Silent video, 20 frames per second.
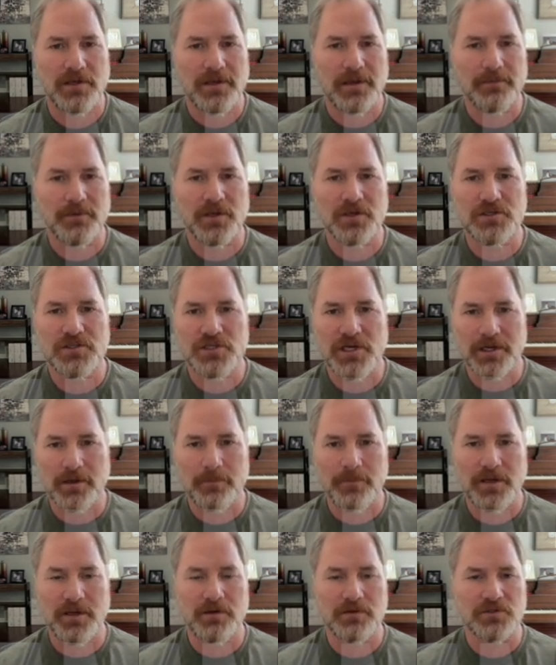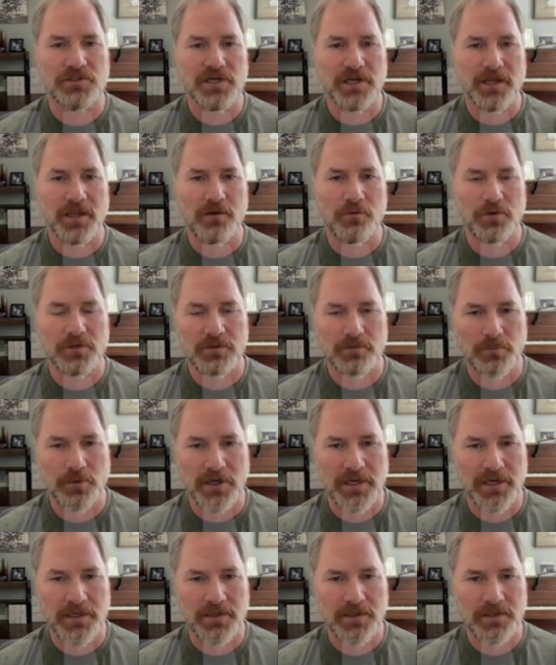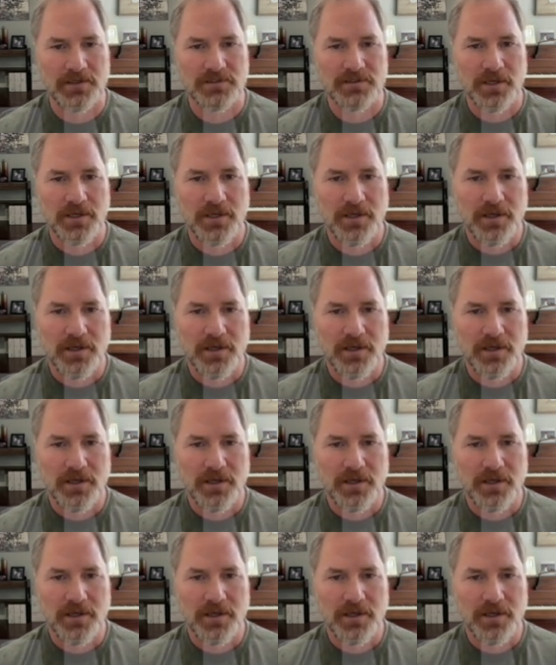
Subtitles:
I'm going to check them out, check out what the brand is.